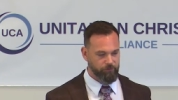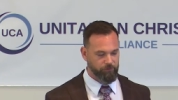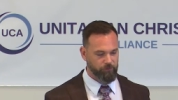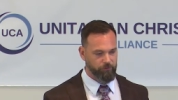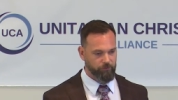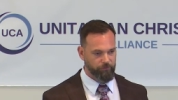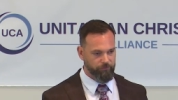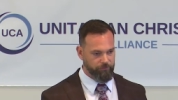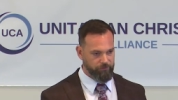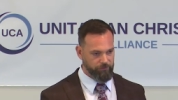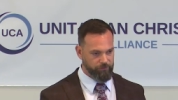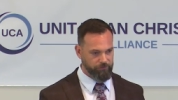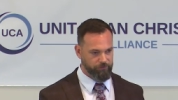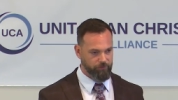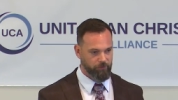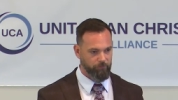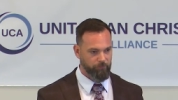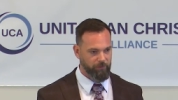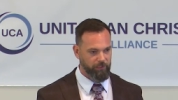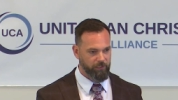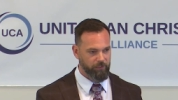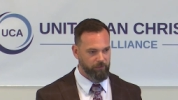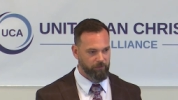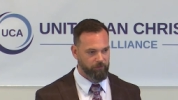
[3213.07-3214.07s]
truth in this
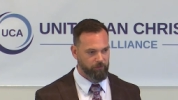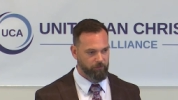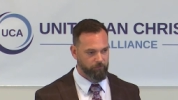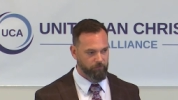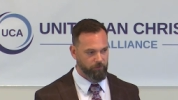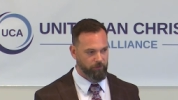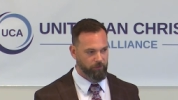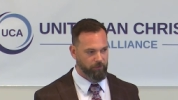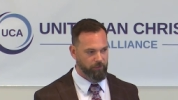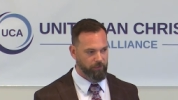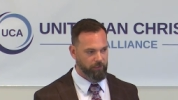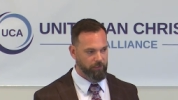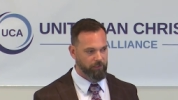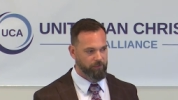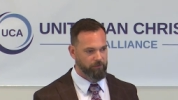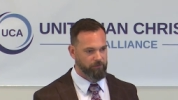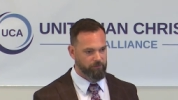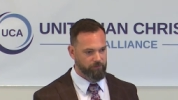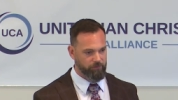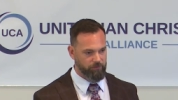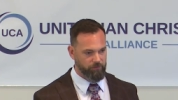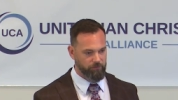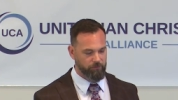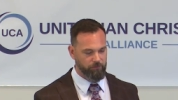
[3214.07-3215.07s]
Armenian community
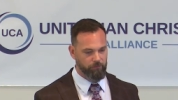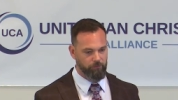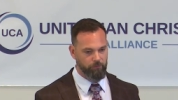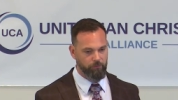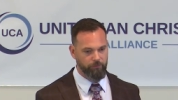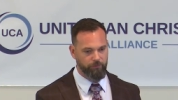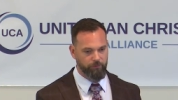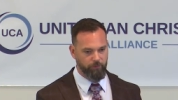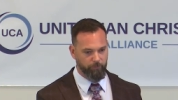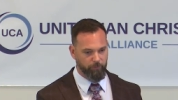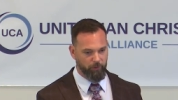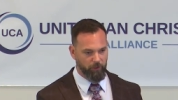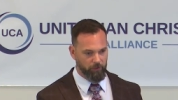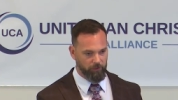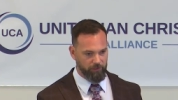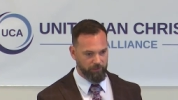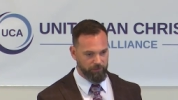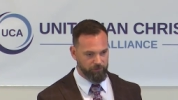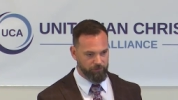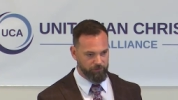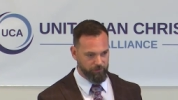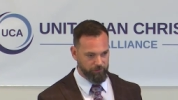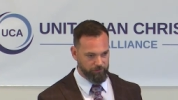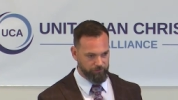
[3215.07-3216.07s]
to the
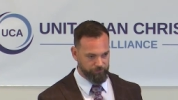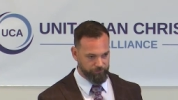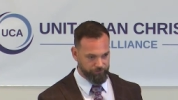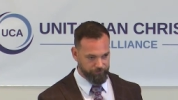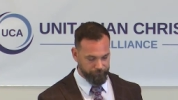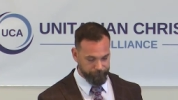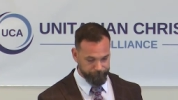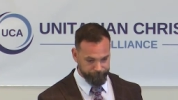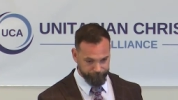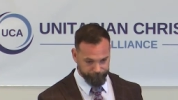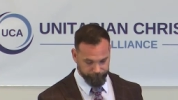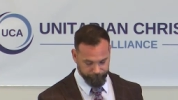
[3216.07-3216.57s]
Paulicians.